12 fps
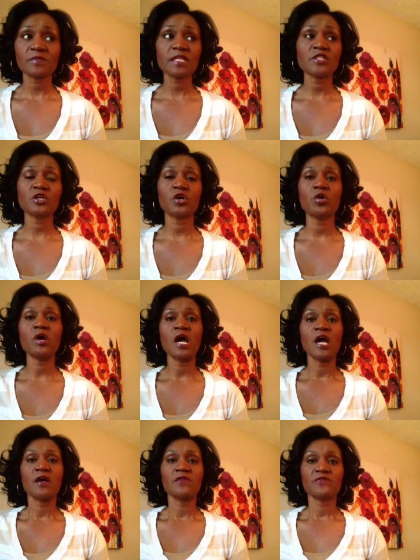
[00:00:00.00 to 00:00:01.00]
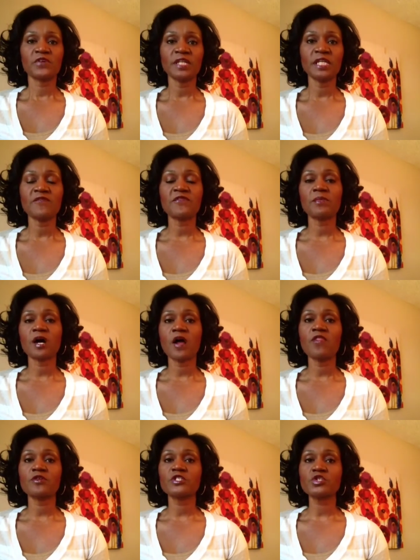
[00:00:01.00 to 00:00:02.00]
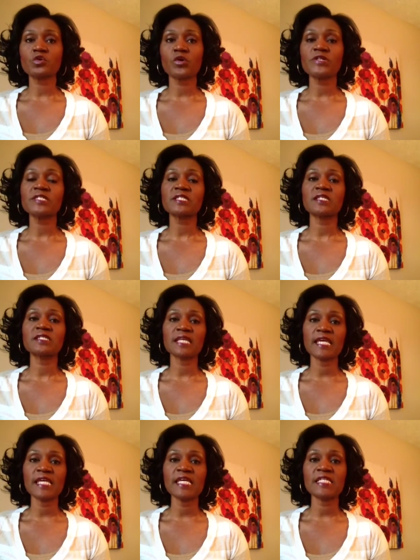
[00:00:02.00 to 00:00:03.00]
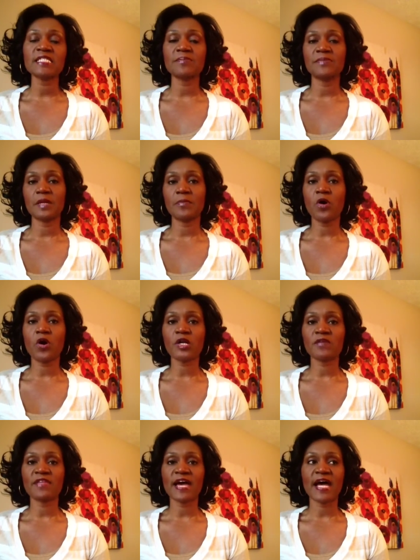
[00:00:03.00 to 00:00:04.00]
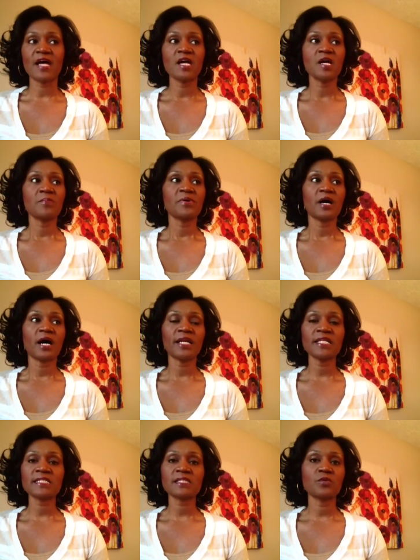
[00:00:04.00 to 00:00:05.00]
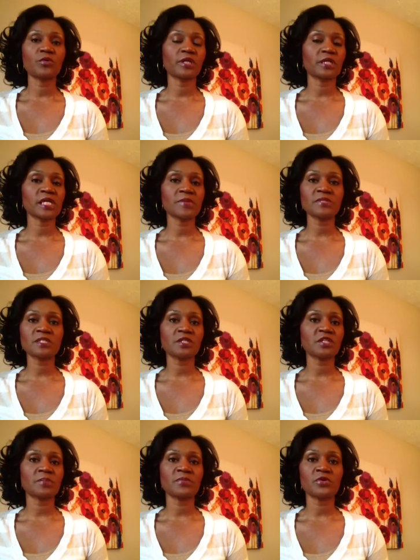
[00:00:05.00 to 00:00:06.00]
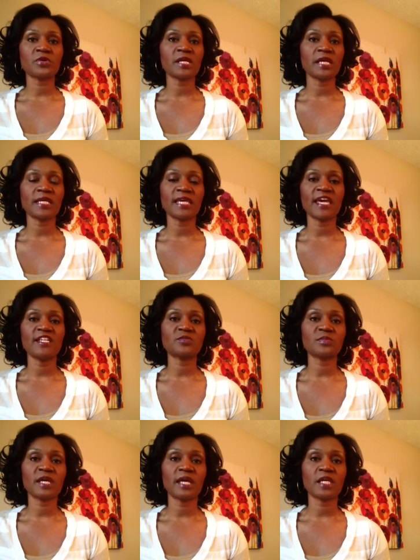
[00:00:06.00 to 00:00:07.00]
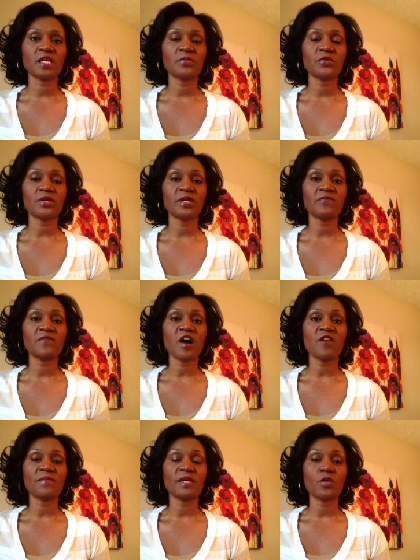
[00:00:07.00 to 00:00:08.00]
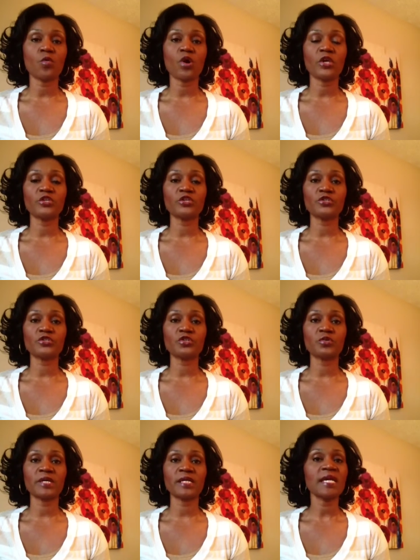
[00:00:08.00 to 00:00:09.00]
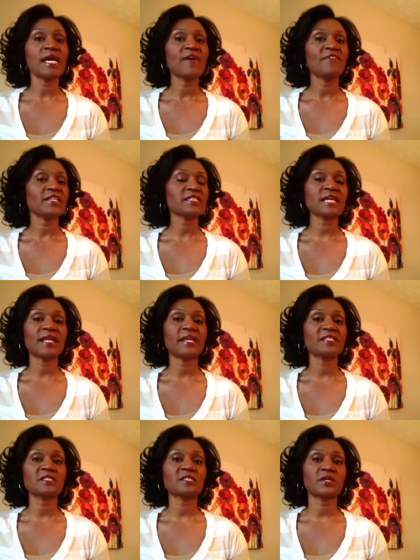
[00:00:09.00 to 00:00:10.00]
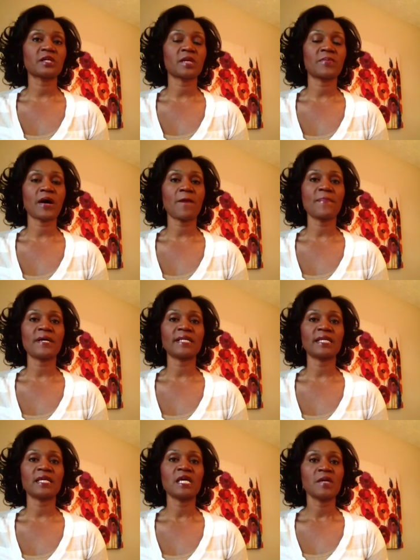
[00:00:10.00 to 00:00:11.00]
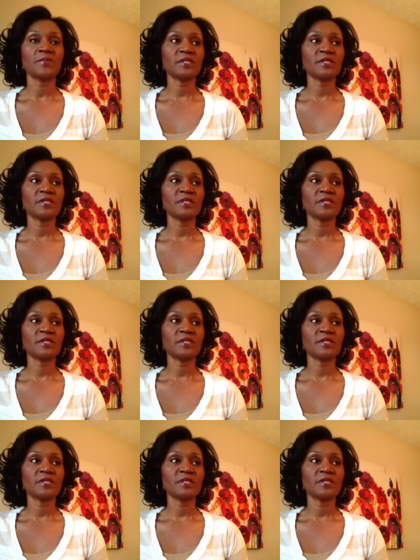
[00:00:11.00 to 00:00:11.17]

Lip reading: So funding from other sources is a big part of that. But honestly, when it comes to community engagement and community involvement in what you're doing, that's not necessarily about money.